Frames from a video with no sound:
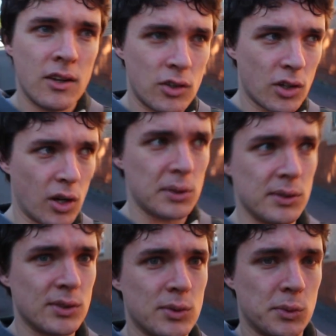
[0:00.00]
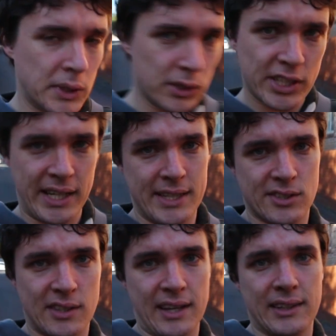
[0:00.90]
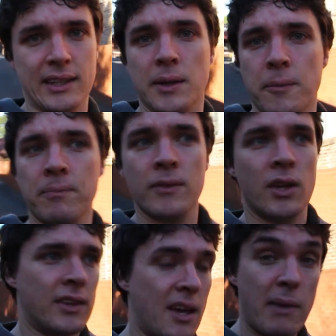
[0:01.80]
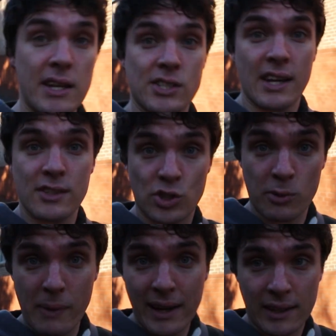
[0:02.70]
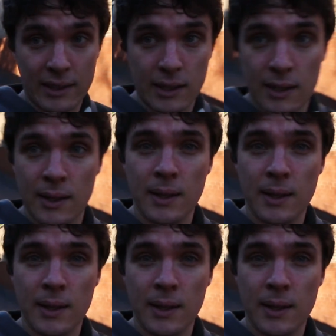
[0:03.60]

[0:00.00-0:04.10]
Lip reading: Your goals will change slightly. They may change dramatically.